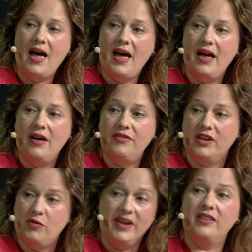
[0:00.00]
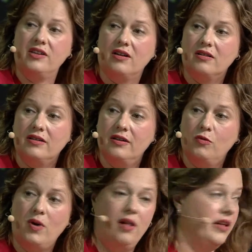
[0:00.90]
have a credit card.
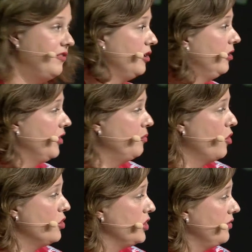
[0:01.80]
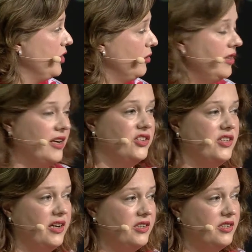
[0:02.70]
Well, if you look at most of the online
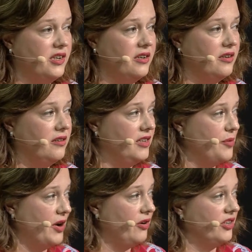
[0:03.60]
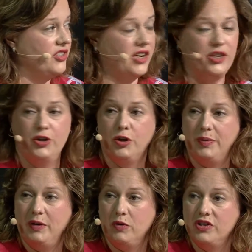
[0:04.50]
sites, the American side and
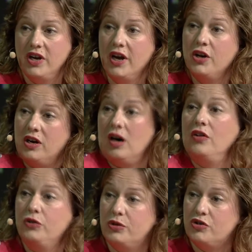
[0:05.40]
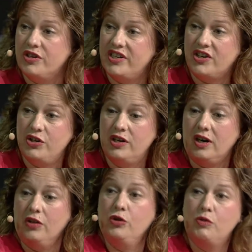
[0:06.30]
European ones, you can't do a transaction, you
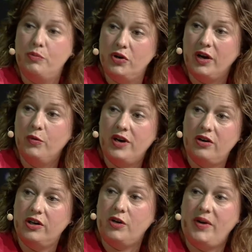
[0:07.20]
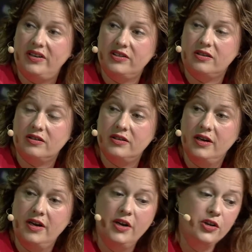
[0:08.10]
can't do a booking without a credit card.
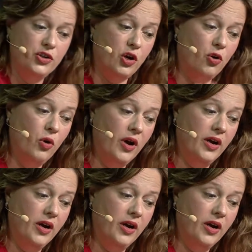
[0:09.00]
So